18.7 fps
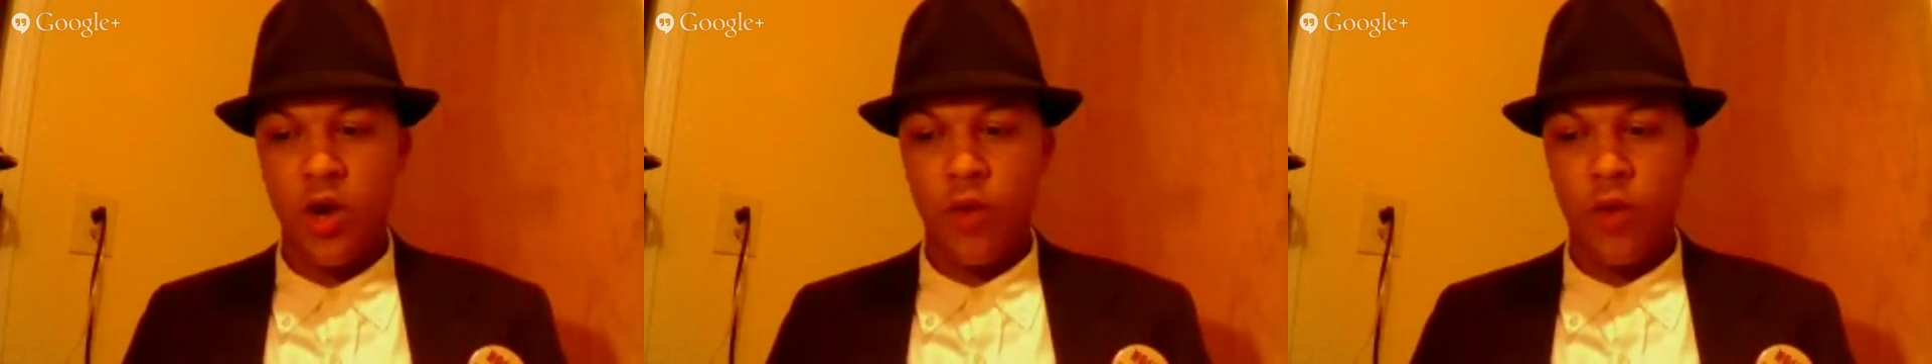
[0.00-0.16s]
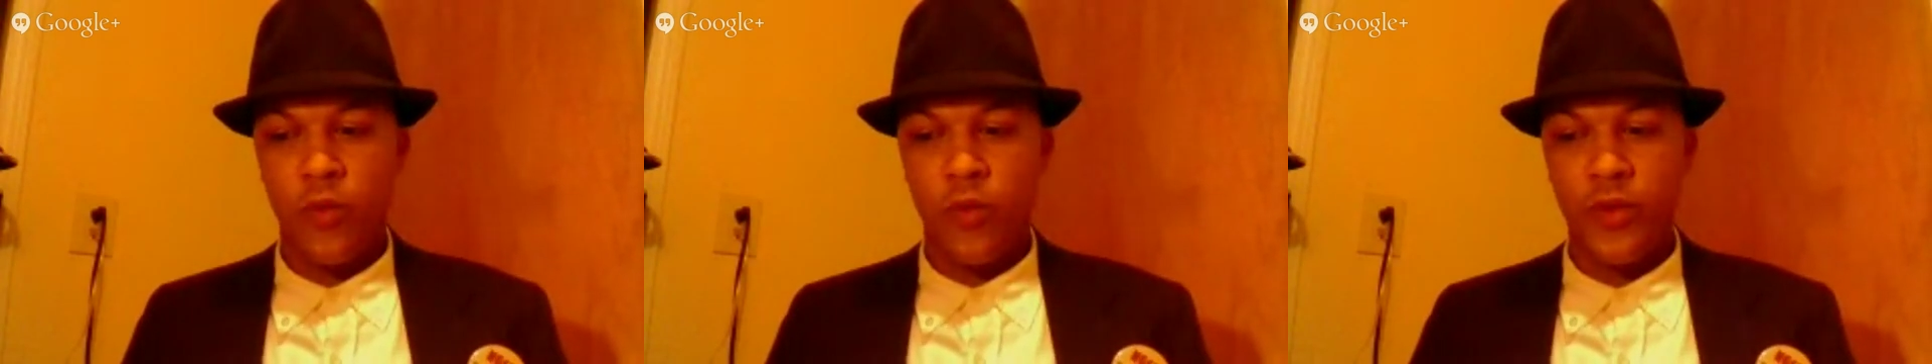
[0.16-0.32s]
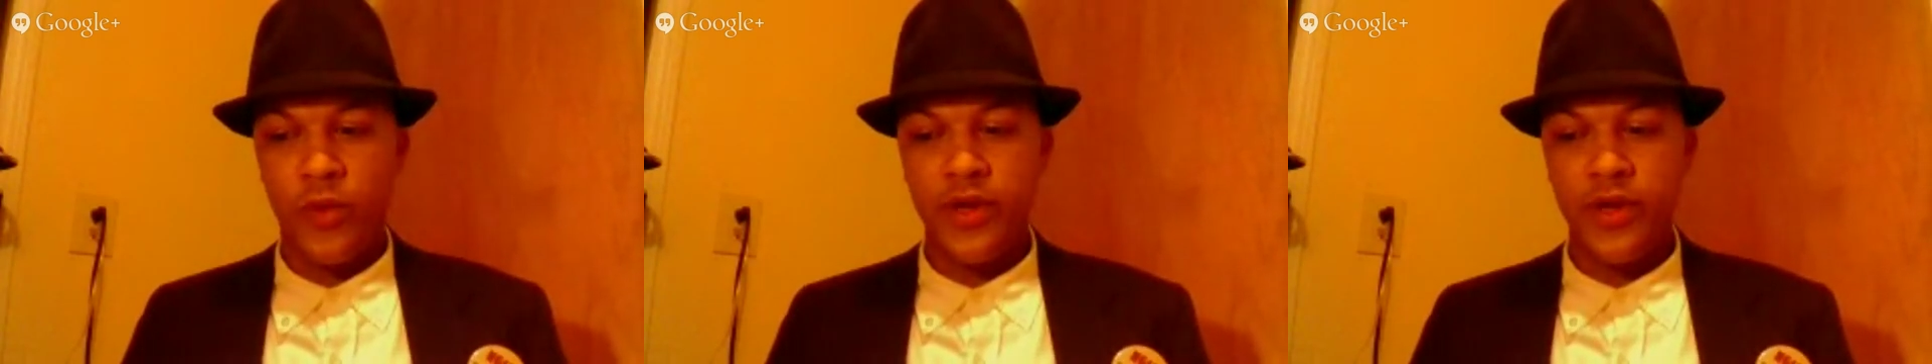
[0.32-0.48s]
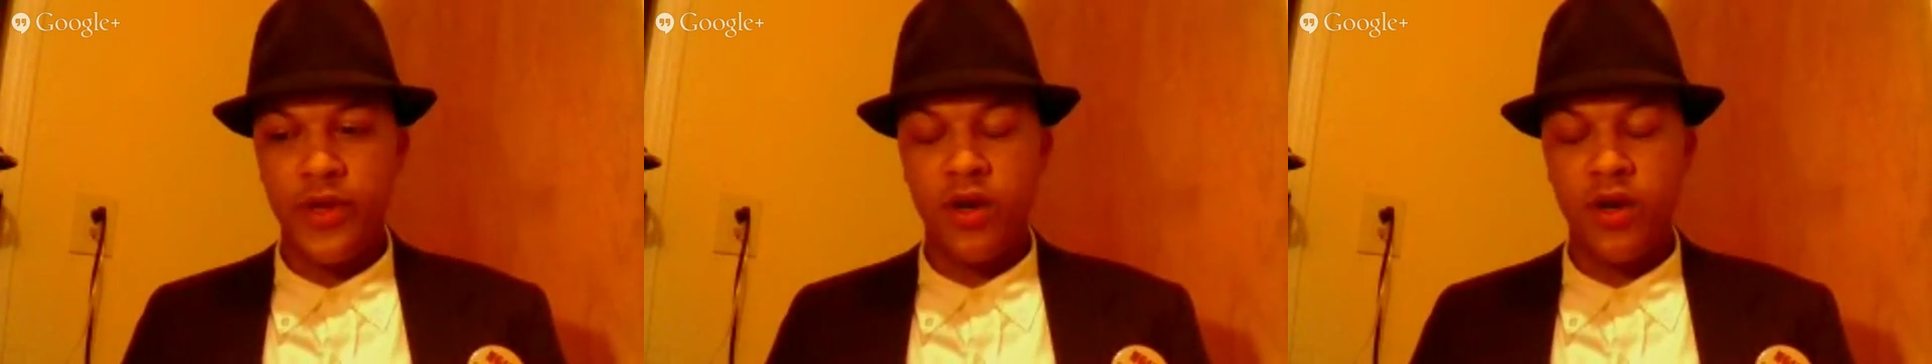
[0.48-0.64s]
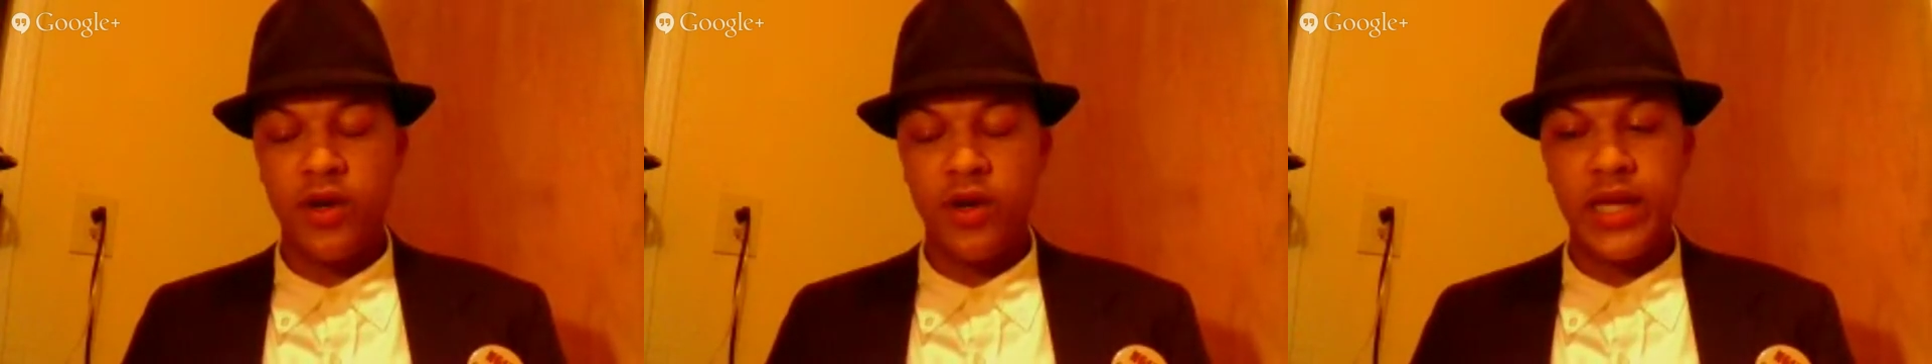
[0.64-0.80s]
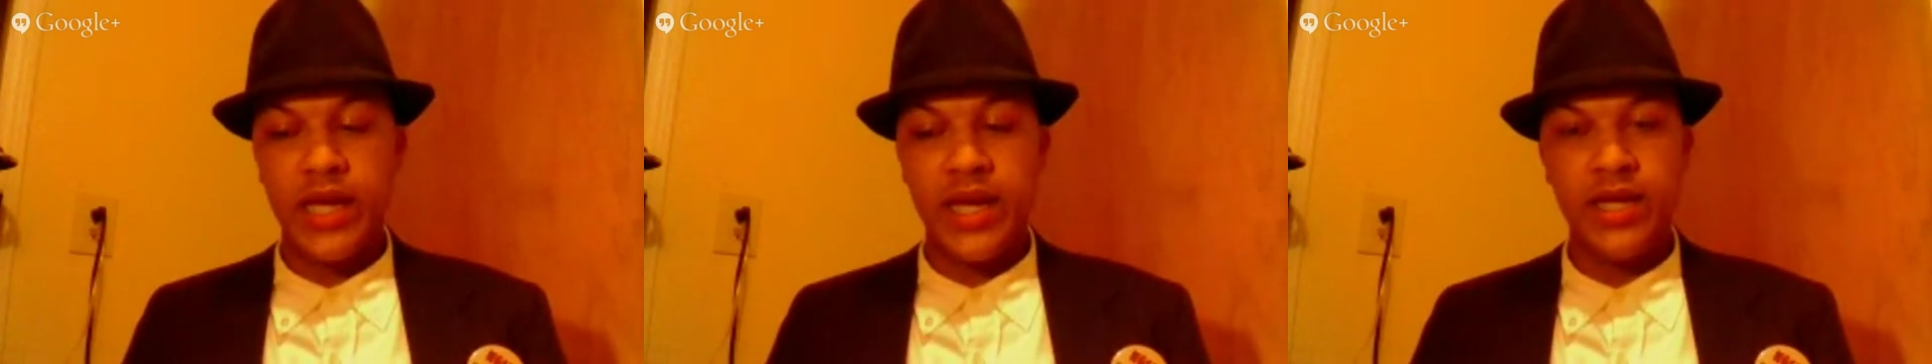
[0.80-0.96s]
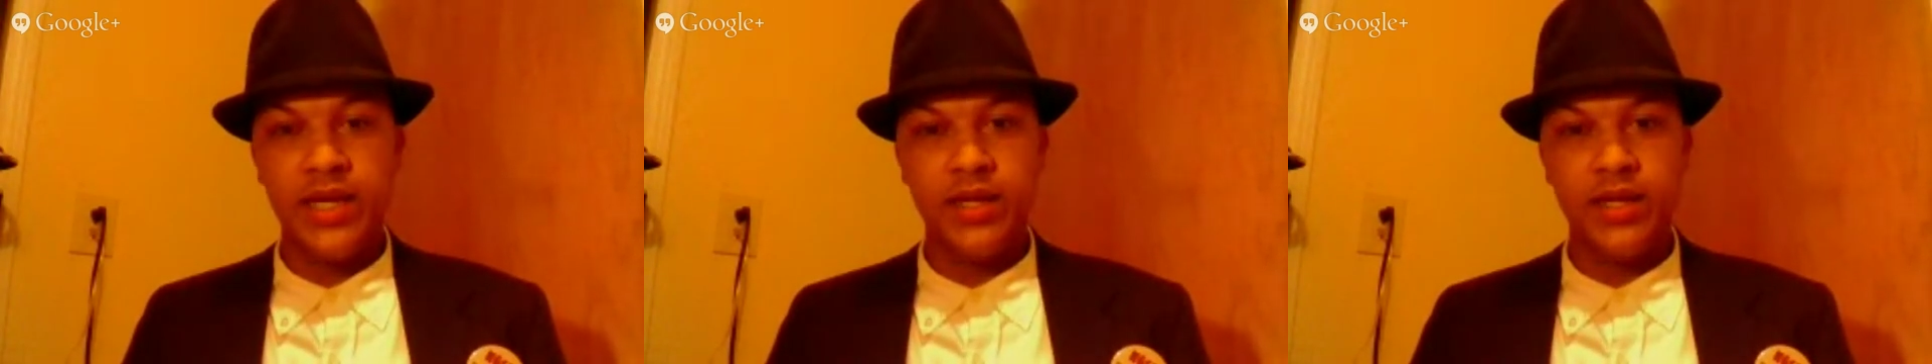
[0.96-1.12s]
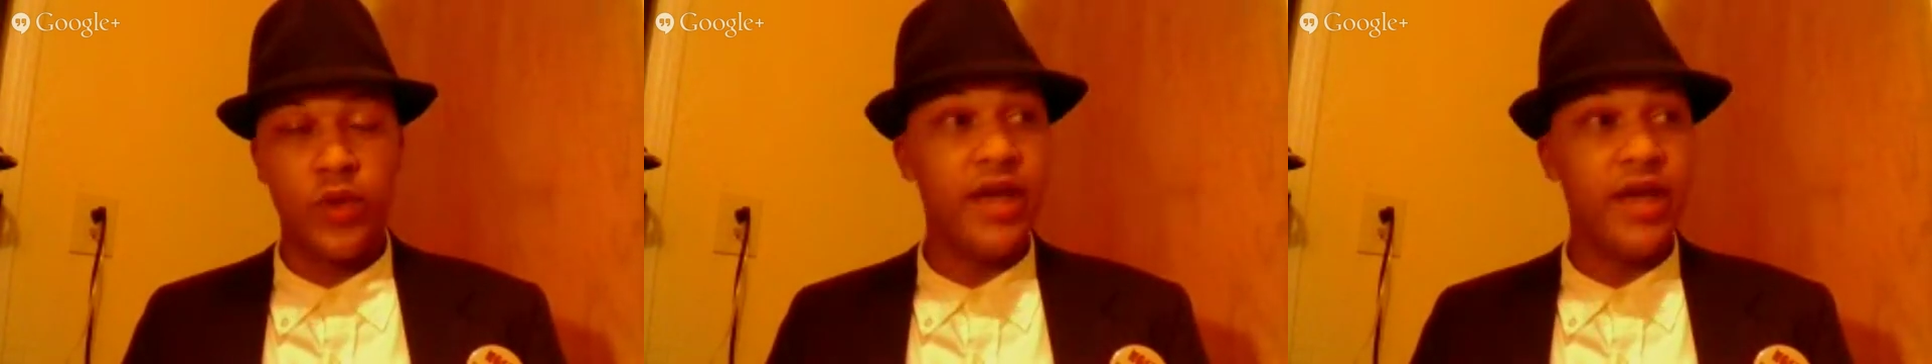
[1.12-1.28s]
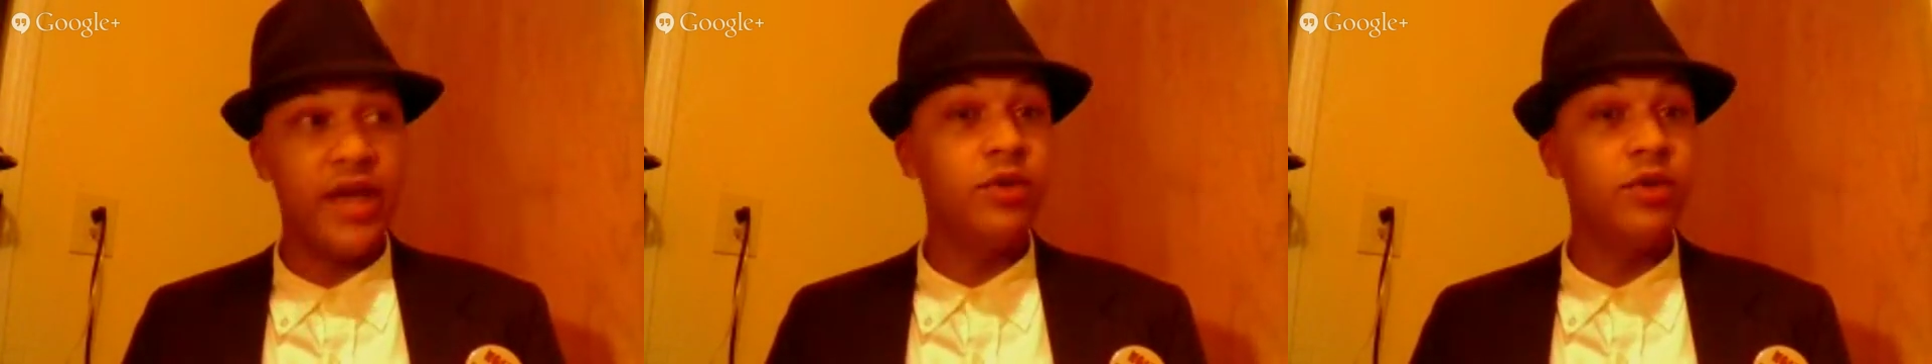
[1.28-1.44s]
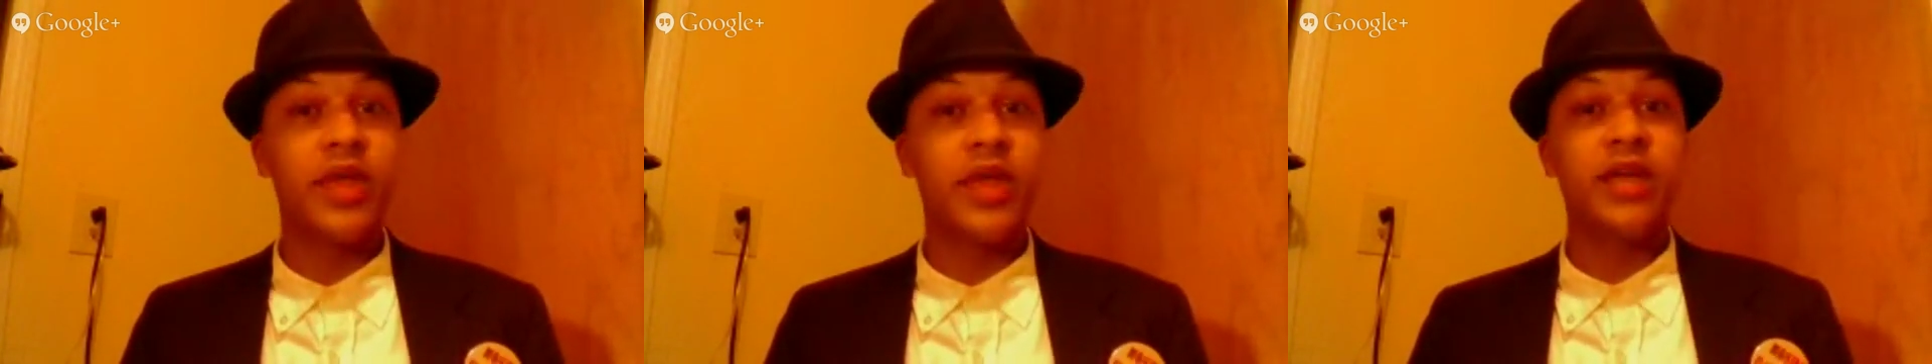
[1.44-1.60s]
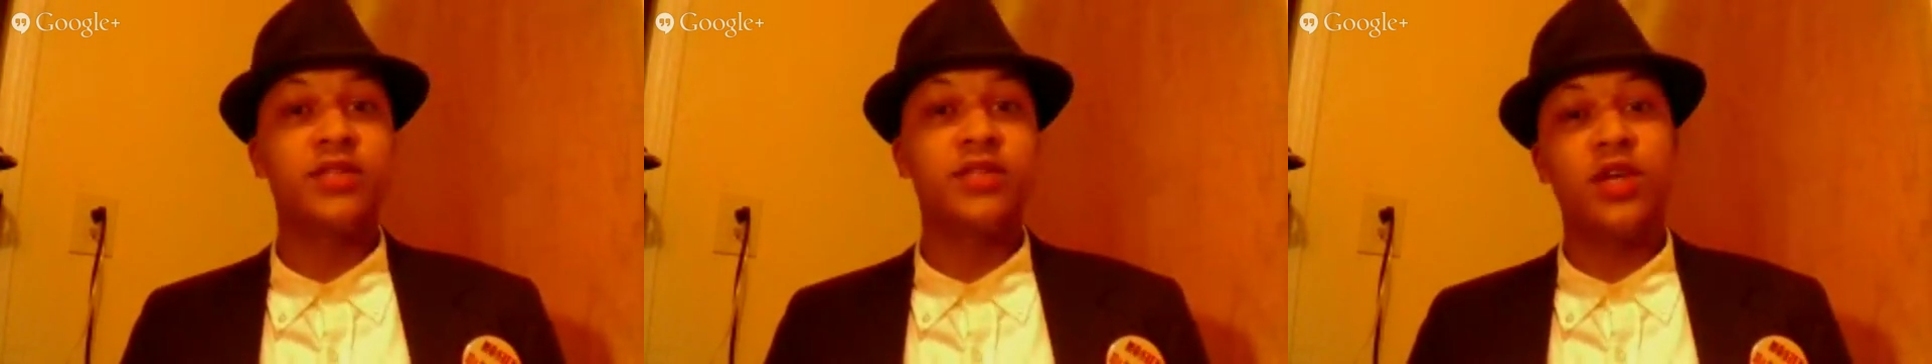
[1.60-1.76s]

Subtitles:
we have no